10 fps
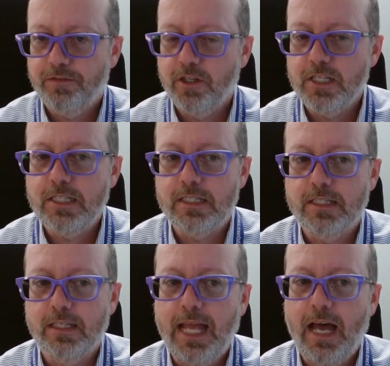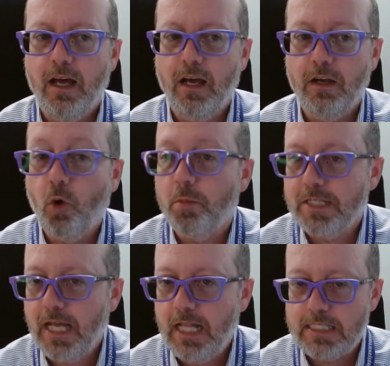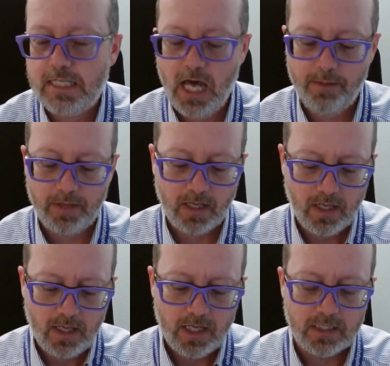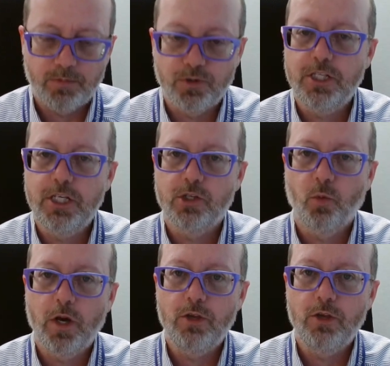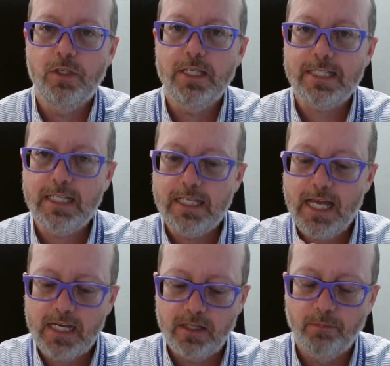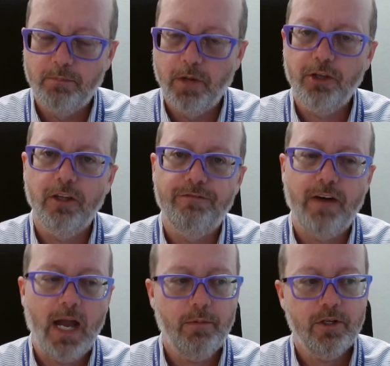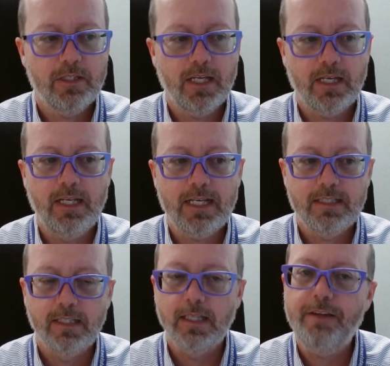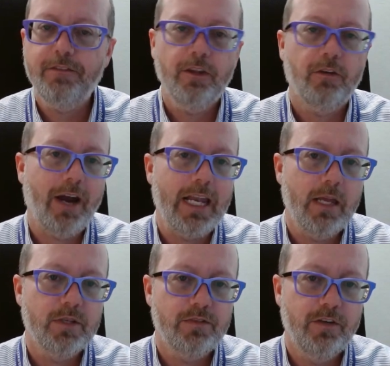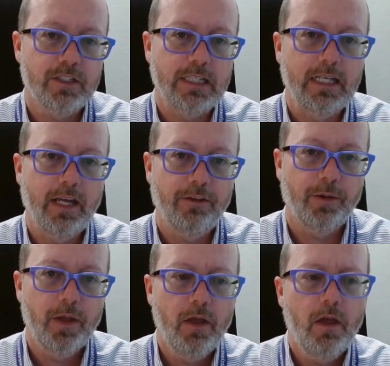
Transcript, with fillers: For instance, the cal uh, corpus callosotomy is a procedure where you disconnect the bundle of fibers that connects the left and the right hemisphere together.